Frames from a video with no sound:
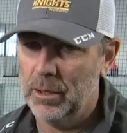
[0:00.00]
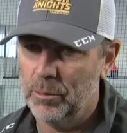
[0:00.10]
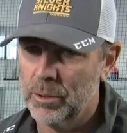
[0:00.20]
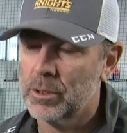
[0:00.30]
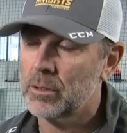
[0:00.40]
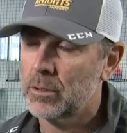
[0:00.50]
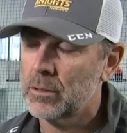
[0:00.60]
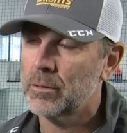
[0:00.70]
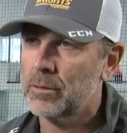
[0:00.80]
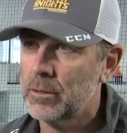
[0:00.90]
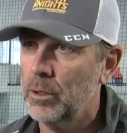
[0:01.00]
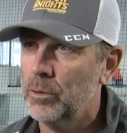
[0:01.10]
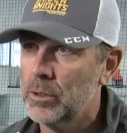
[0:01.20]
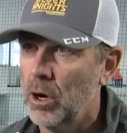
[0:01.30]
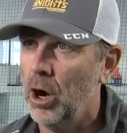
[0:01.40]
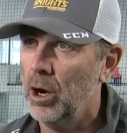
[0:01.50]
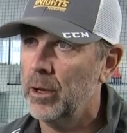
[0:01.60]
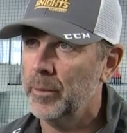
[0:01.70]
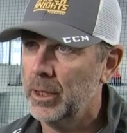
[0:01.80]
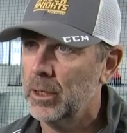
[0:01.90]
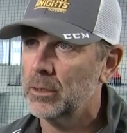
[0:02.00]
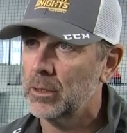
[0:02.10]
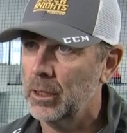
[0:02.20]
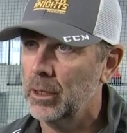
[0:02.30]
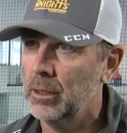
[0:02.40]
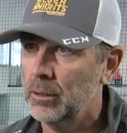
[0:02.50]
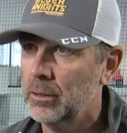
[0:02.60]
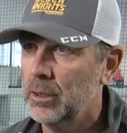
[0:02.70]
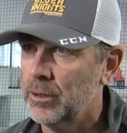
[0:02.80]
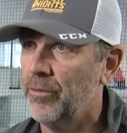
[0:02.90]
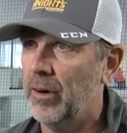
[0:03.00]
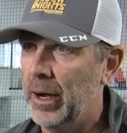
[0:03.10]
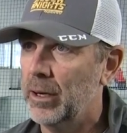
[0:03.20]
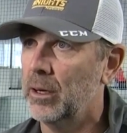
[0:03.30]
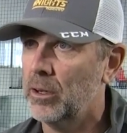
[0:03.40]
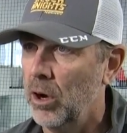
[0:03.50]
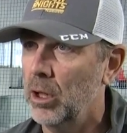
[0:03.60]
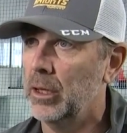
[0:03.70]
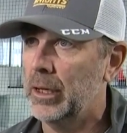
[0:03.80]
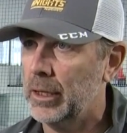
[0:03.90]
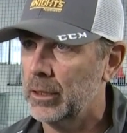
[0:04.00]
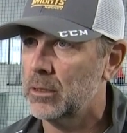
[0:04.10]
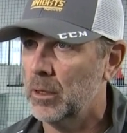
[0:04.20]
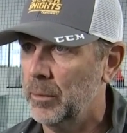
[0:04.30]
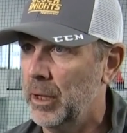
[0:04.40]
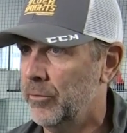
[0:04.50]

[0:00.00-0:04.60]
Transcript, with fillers: it was it was hard. I mean, he's a he's a friend and a colleague and somebody